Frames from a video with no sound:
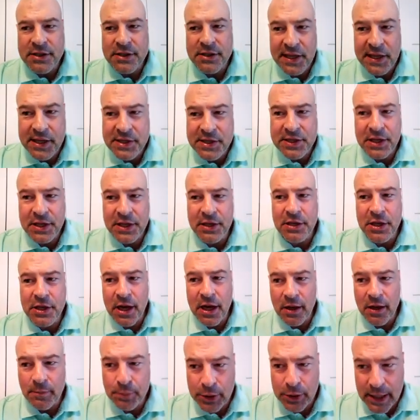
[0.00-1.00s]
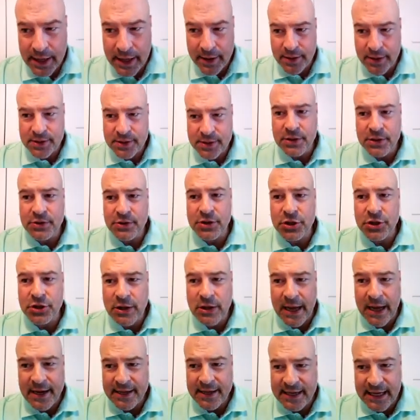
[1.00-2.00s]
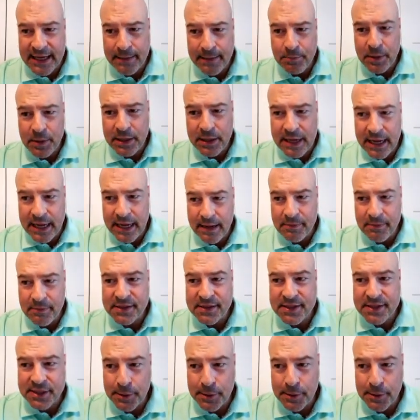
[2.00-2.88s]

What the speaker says: teaching young players, you should try to keep the game as